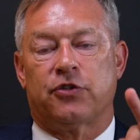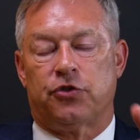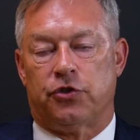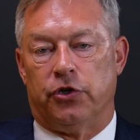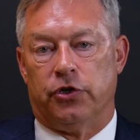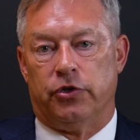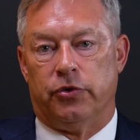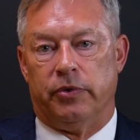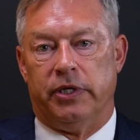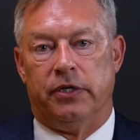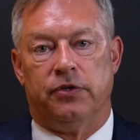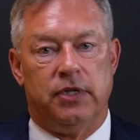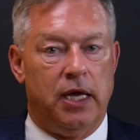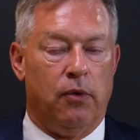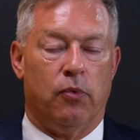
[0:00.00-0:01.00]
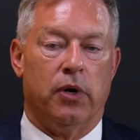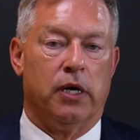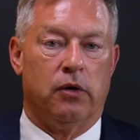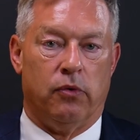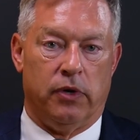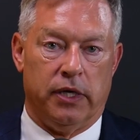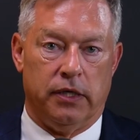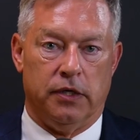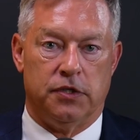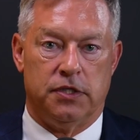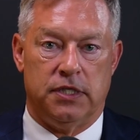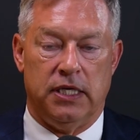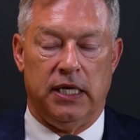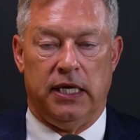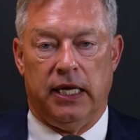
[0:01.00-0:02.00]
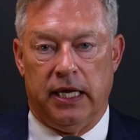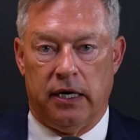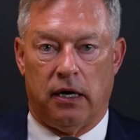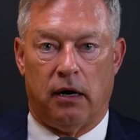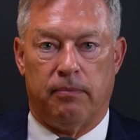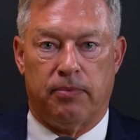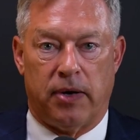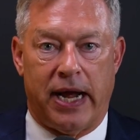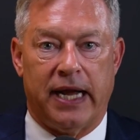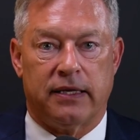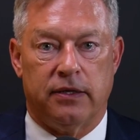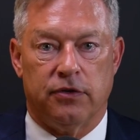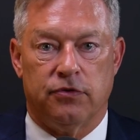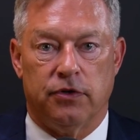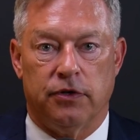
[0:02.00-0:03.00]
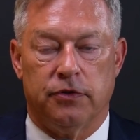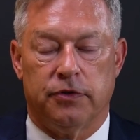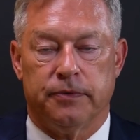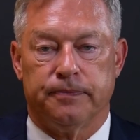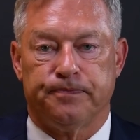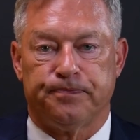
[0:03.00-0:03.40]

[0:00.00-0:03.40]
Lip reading: surgeries that we're going to see in our practices.